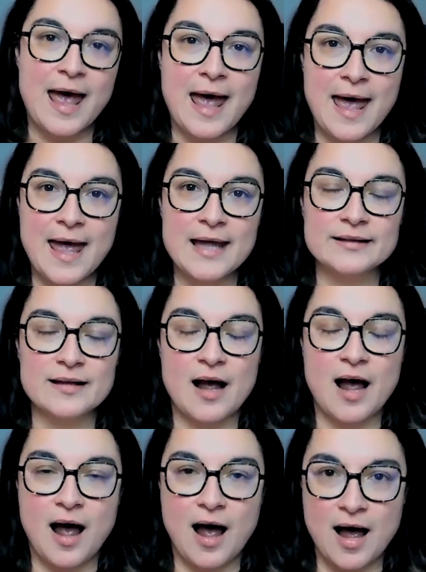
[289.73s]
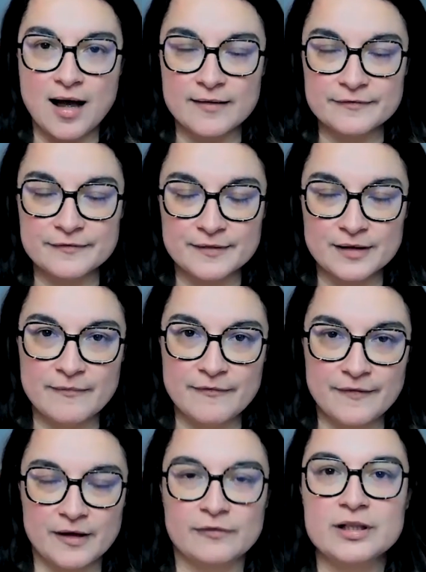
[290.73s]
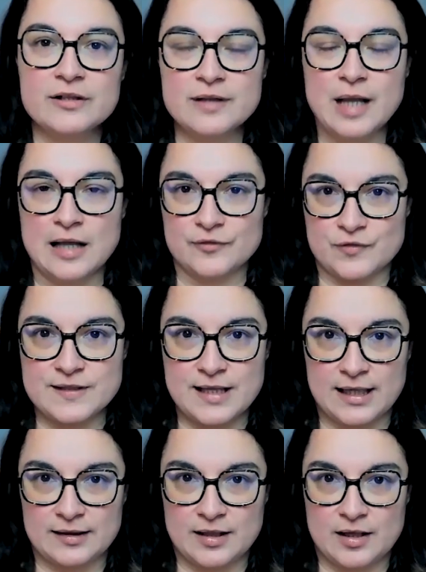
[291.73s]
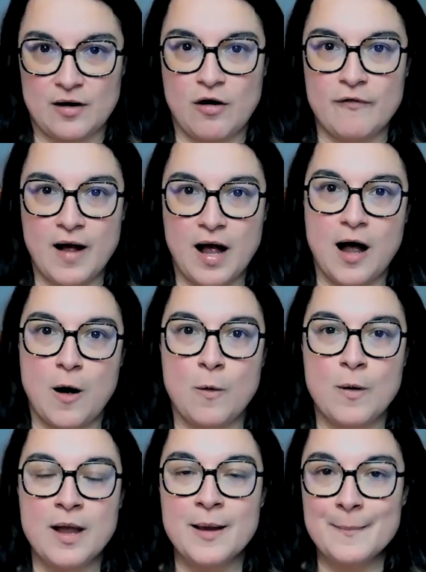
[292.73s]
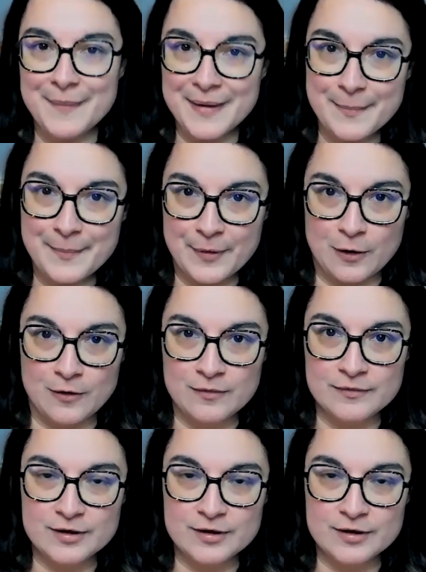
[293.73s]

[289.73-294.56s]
and have a very good understanding of how people,